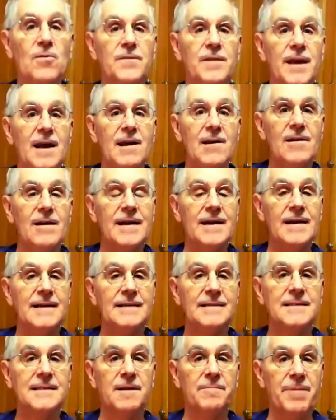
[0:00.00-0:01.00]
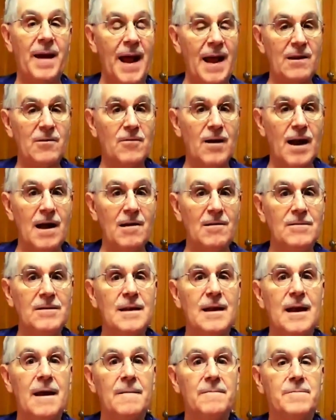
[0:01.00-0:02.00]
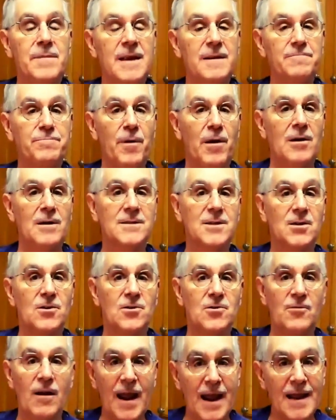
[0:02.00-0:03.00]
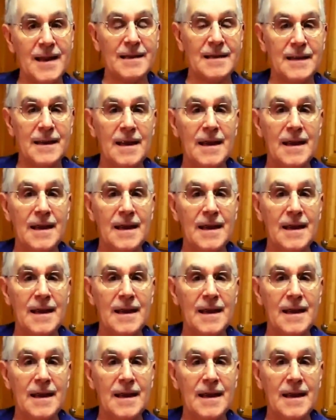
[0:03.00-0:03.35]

there is the background. Meatballs are great.